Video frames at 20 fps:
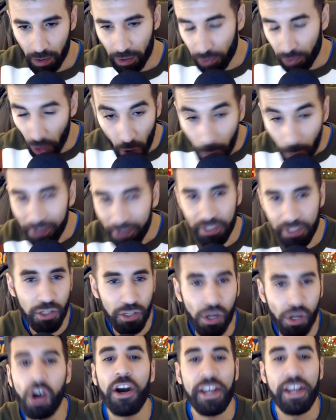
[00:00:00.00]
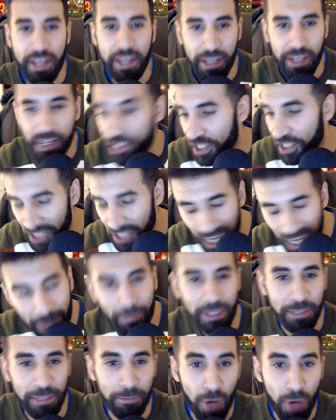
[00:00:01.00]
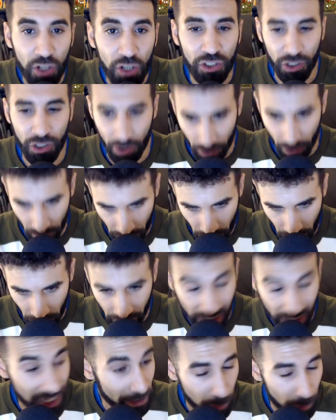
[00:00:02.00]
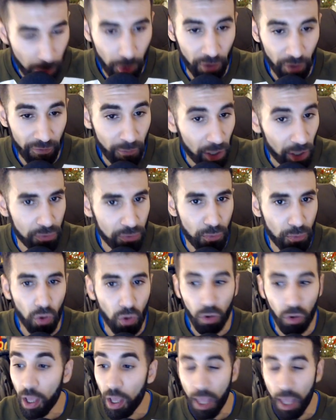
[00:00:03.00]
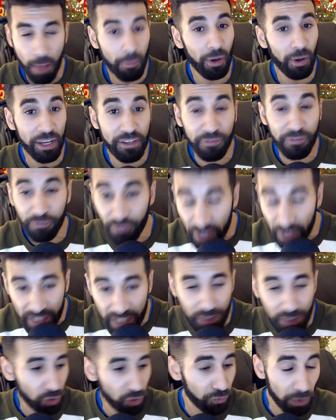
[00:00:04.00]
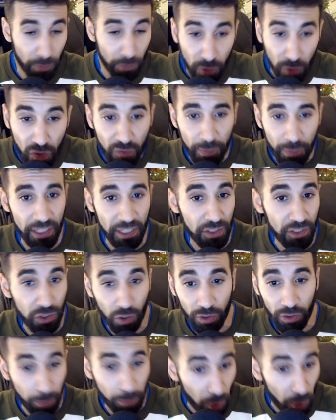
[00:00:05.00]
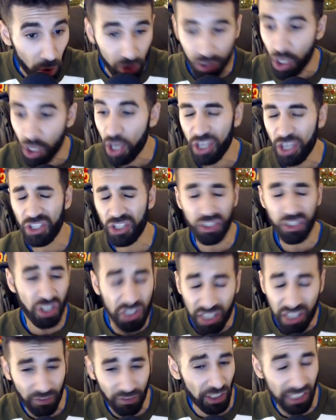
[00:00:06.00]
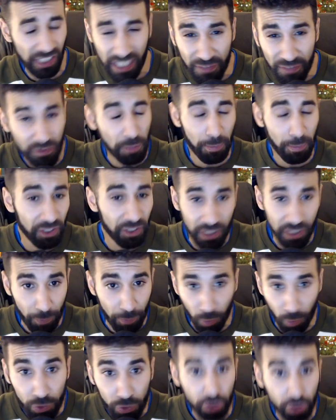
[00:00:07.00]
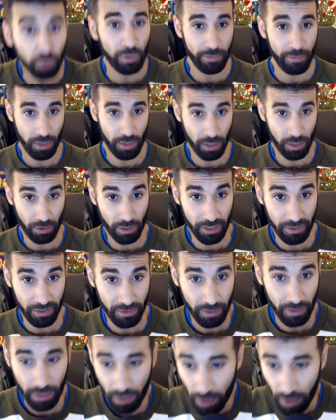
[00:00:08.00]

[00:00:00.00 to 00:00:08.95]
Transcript: I know about this guy. He's a tapping merchant, capable of much more, but he feeds off the movement inside the box. You just have to give the bloody ball to him, right?